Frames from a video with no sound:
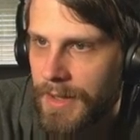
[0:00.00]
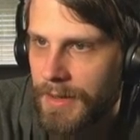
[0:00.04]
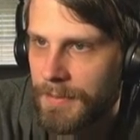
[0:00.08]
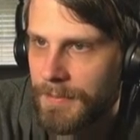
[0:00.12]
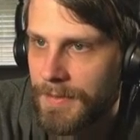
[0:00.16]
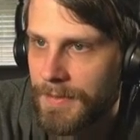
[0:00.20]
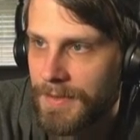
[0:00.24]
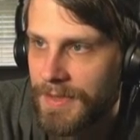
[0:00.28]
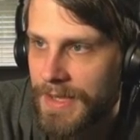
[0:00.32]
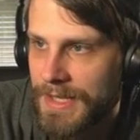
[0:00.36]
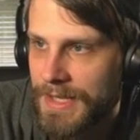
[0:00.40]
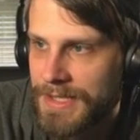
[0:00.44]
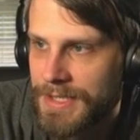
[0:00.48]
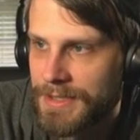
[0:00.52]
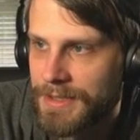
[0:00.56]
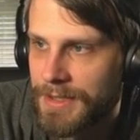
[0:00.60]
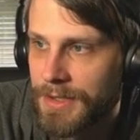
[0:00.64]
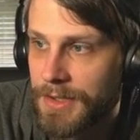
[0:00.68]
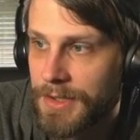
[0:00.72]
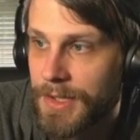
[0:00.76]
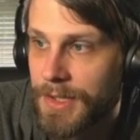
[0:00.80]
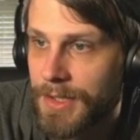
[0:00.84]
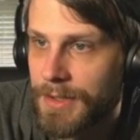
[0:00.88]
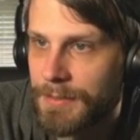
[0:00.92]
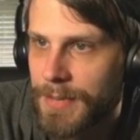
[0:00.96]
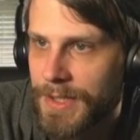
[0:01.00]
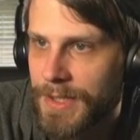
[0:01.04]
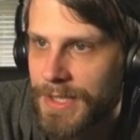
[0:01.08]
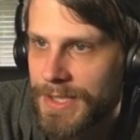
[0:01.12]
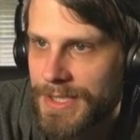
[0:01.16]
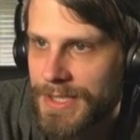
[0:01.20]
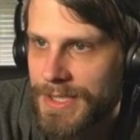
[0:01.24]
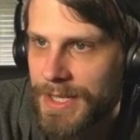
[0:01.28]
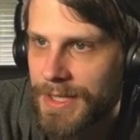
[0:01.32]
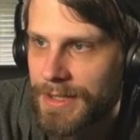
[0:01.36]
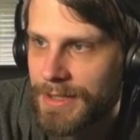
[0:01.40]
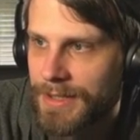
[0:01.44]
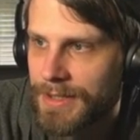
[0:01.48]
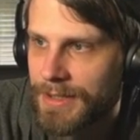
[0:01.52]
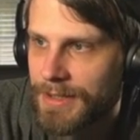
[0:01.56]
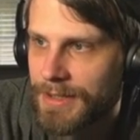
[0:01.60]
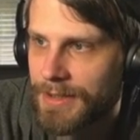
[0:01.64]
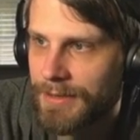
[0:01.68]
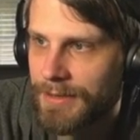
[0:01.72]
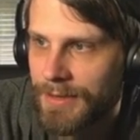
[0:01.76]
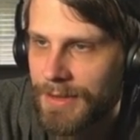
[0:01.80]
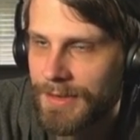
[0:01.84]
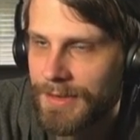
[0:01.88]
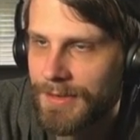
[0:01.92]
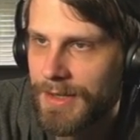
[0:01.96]
That's good, but it's not
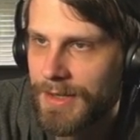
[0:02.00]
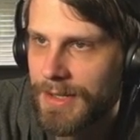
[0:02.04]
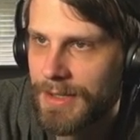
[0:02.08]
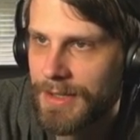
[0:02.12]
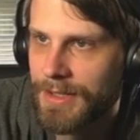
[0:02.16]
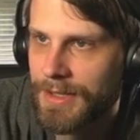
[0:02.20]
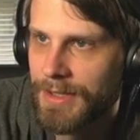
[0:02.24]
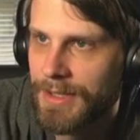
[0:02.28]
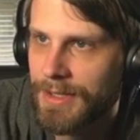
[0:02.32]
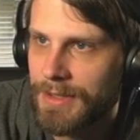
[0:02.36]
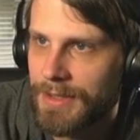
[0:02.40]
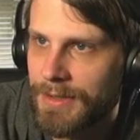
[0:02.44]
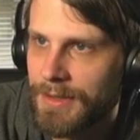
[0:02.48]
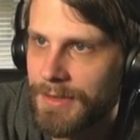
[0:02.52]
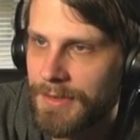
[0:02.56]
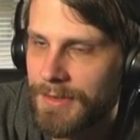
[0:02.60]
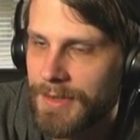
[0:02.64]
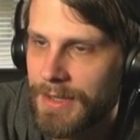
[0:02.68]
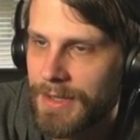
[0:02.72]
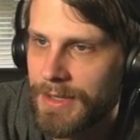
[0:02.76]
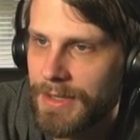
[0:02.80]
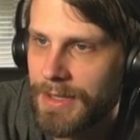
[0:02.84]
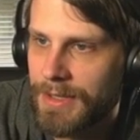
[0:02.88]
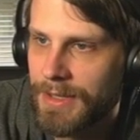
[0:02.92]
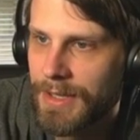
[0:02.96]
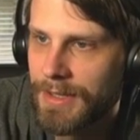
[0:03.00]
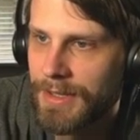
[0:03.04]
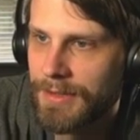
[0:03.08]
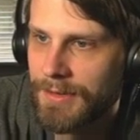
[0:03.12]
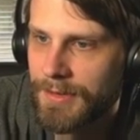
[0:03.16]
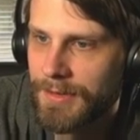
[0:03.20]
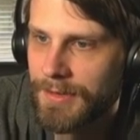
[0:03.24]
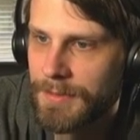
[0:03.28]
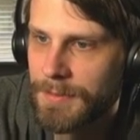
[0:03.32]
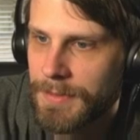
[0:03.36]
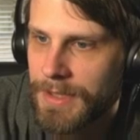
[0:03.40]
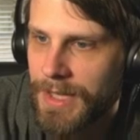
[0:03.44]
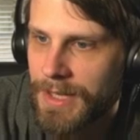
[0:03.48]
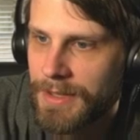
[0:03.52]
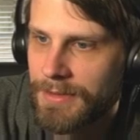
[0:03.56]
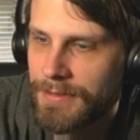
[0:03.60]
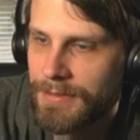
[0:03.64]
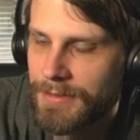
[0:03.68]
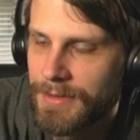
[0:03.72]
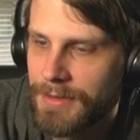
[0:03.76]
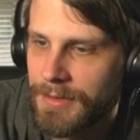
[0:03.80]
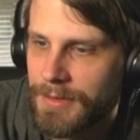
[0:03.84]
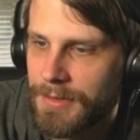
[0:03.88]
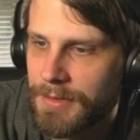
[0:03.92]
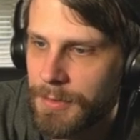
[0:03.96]
gonna kill us. They can gain some life
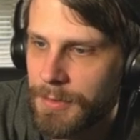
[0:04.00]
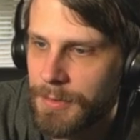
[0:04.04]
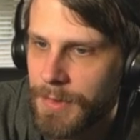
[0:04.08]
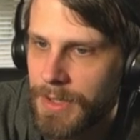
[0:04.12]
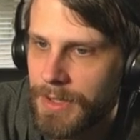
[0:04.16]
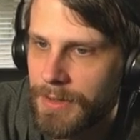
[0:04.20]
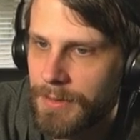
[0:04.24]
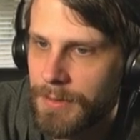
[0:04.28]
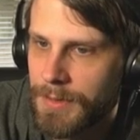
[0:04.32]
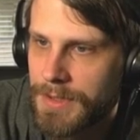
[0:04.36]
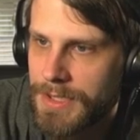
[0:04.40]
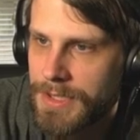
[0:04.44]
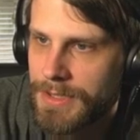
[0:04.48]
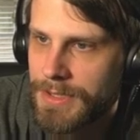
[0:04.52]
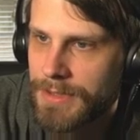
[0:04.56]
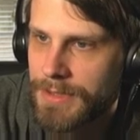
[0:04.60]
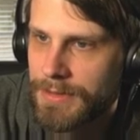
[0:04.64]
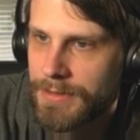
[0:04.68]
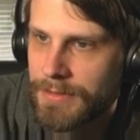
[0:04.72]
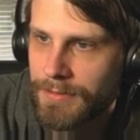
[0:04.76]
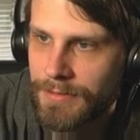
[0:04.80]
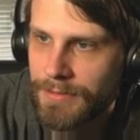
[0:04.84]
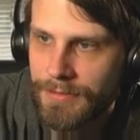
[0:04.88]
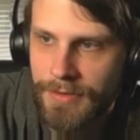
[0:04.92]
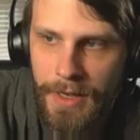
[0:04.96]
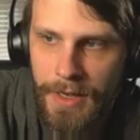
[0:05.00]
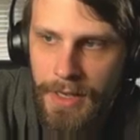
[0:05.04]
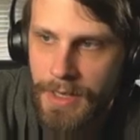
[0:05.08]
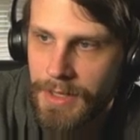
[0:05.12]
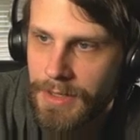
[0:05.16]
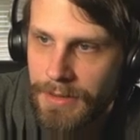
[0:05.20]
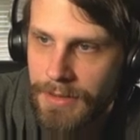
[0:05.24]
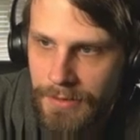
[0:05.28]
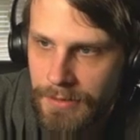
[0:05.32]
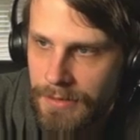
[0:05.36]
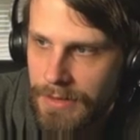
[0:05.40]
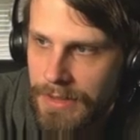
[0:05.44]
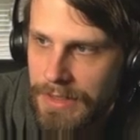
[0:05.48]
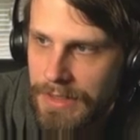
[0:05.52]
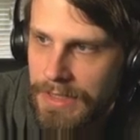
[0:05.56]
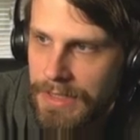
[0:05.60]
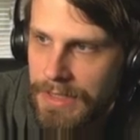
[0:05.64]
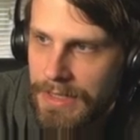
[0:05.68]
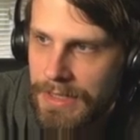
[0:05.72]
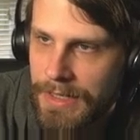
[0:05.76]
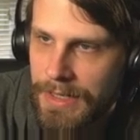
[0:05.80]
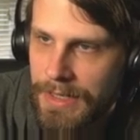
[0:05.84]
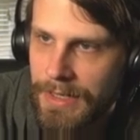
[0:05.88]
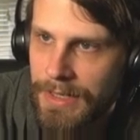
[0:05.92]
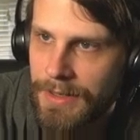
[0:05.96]
here as well, which is fine.
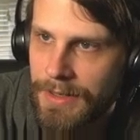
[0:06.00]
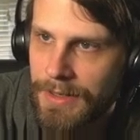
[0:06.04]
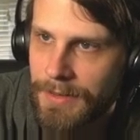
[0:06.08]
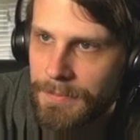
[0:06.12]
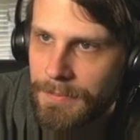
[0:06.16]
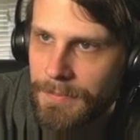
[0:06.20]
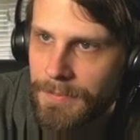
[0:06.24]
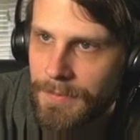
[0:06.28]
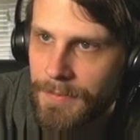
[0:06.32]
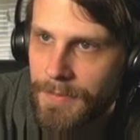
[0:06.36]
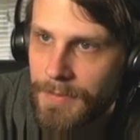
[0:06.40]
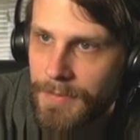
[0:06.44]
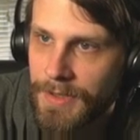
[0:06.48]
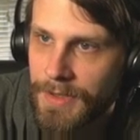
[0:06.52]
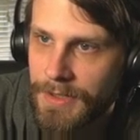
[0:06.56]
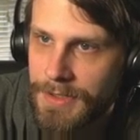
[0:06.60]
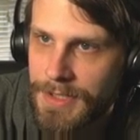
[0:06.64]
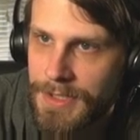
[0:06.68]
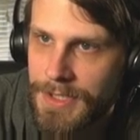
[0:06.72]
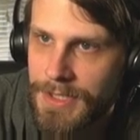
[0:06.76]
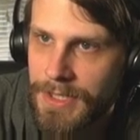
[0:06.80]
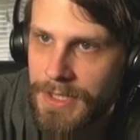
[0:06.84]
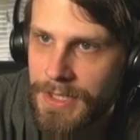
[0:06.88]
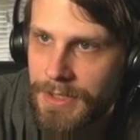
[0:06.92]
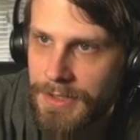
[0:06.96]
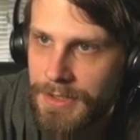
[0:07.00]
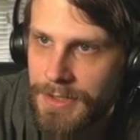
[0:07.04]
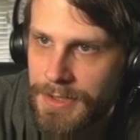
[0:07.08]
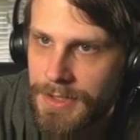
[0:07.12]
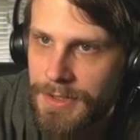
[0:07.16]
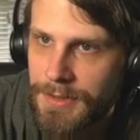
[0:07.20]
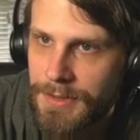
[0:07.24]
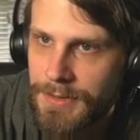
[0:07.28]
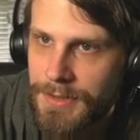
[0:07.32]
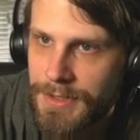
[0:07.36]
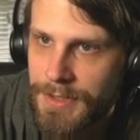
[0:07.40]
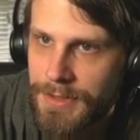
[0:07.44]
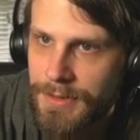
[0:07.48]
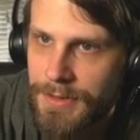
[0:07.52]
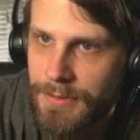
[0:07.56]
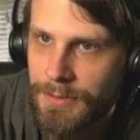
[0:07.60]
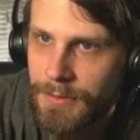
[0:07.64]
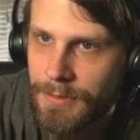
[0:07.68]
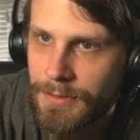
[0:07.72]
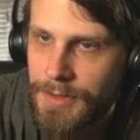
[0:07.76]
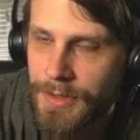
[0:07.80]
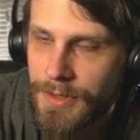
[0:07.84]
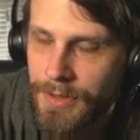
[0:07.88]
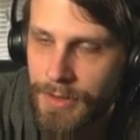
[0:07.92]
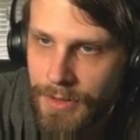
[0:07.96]
They're just gonna choose to
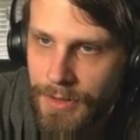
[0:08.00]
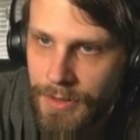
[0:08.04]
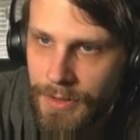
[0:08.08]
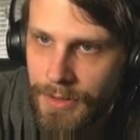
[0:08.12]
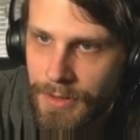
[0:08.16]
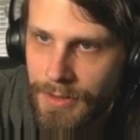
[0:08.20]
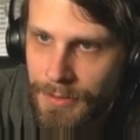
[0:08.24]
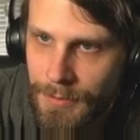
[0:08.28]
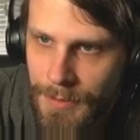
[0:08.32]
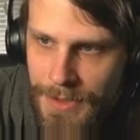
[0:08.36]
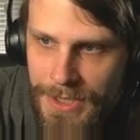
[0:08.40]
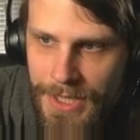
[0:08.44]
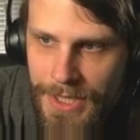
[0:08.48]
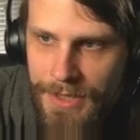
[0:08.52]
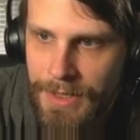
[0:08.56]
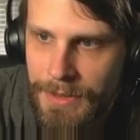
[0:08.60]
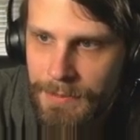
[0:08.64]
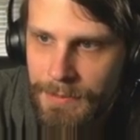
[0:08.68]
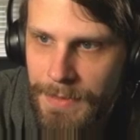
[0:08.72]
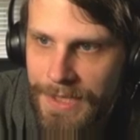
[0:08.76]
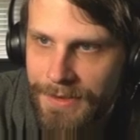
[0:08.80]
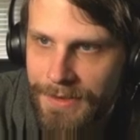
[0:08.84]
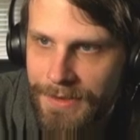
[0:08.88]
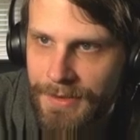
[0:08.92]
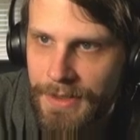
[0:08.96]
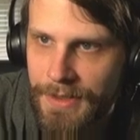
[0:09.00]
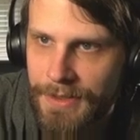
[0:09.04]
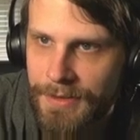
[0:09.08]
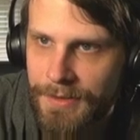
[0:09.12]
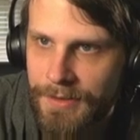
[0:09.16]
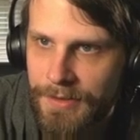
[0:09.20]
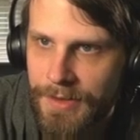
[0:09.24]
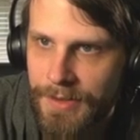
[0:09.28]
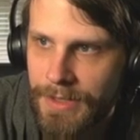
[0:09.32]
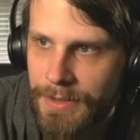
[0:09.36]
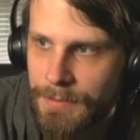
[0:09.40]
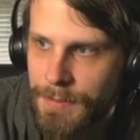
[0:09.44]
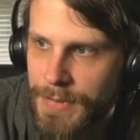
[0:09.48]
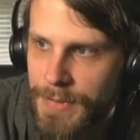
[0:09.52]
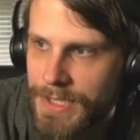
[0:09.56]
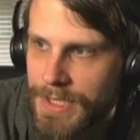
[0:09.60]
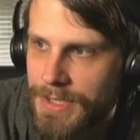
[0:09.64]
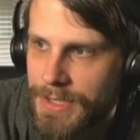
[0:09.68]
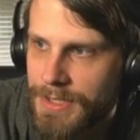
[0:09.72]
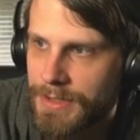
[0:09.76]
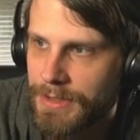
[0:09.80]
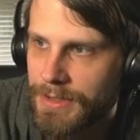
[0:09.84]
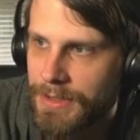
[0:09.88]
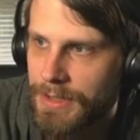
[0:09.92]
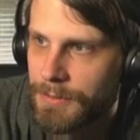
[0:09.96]
draw a card, which I think makes sense. They could
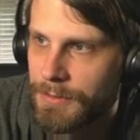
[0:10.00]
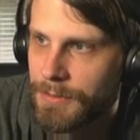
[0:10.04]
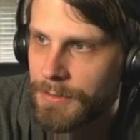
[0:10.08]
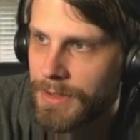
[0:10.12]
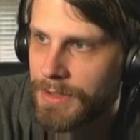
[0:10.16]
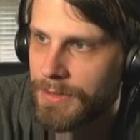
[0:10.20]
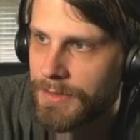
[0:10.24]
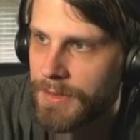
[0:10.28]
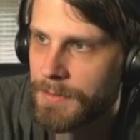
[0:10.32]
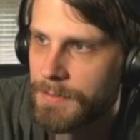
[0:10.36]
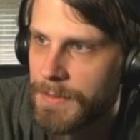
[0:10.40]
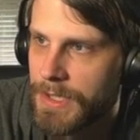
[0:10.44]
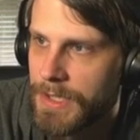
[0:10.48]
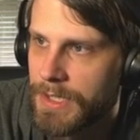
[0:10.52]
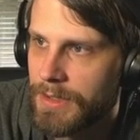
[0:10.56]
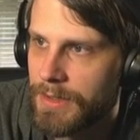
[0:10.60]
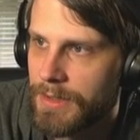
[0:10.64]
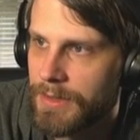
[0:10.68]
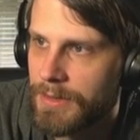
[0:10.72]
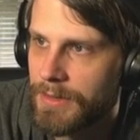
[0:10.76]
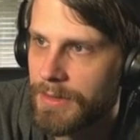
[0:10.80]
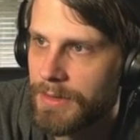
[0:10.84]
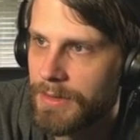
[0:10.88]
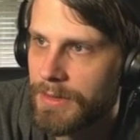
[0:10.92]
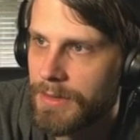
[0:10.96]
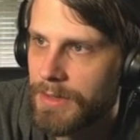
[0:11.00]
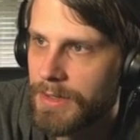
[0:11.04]
potentially get rid of something here.